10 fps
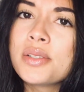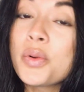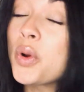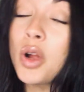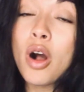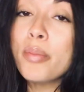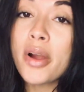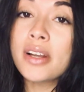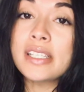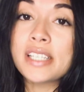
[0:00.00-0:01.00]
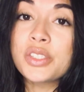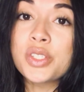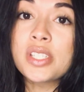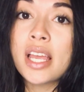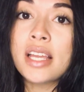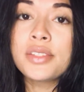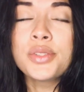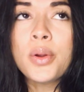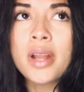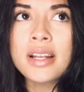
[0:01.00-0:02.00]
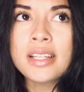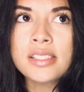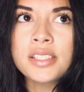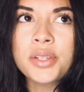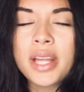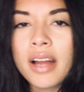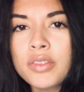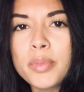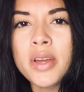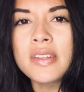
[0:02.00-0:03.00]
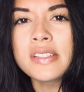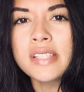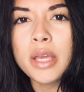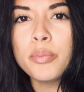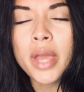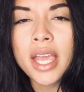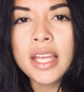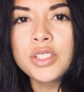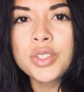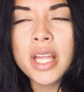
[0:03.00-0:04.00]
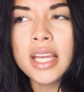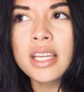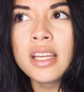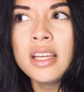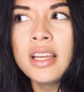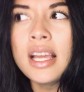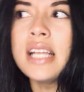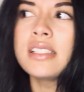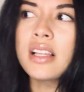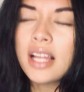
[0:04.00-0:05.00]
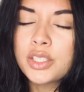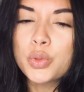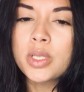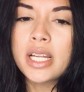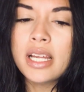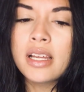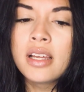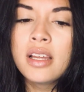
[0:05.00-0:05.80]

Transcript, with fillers: or all parties I should say, don't necessarily have to be on the same page, like intellectually,